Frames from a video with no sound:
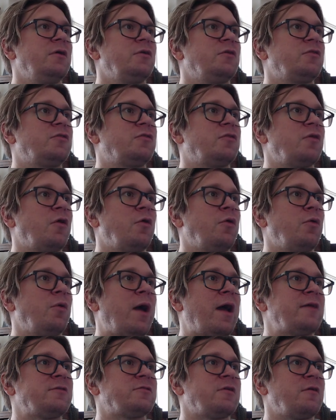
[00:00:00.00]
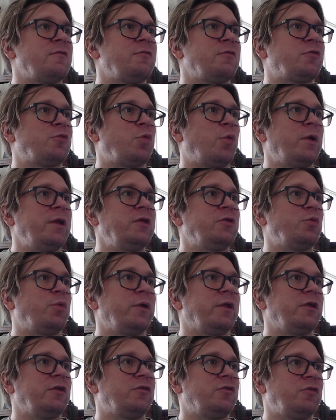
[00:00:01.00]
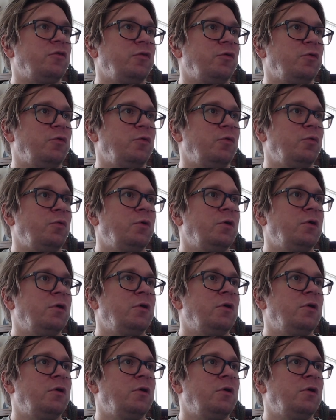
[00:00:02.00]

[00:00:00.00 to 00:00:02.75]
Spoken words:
So as of 2022,